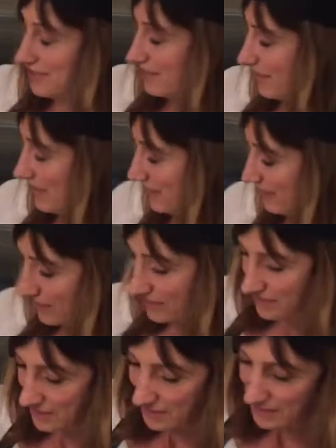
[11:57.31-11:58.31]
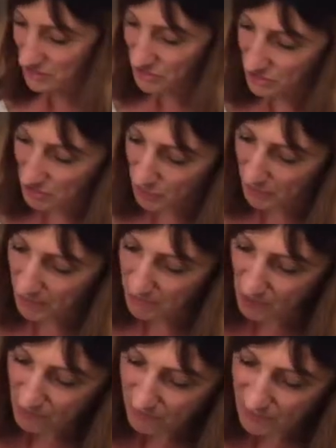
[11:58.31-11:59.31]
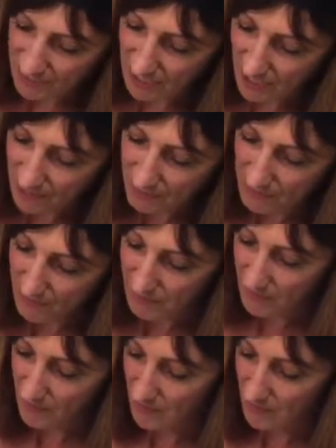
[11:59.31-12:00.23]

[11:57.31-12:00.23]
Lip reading: like this, to scoop them off the top.